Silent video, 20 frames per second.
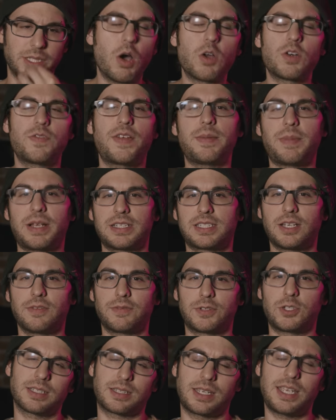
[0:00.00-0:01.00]
motivate
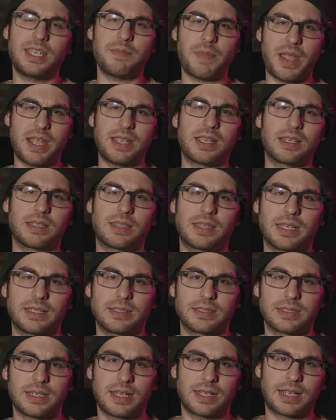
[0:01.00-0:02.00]
myself to keep making
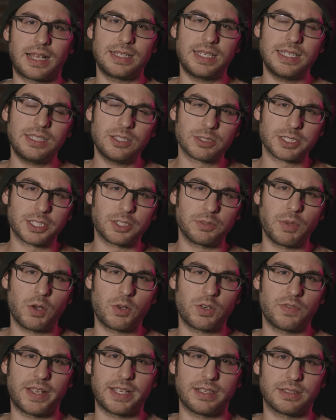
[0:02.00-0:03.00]
things. Like, I need those little
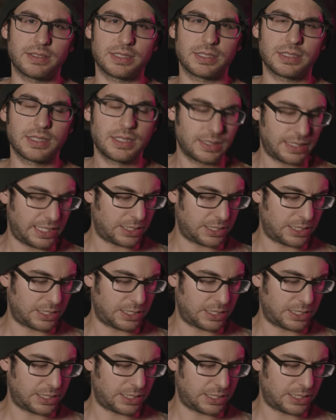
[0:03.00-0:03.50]
motivators.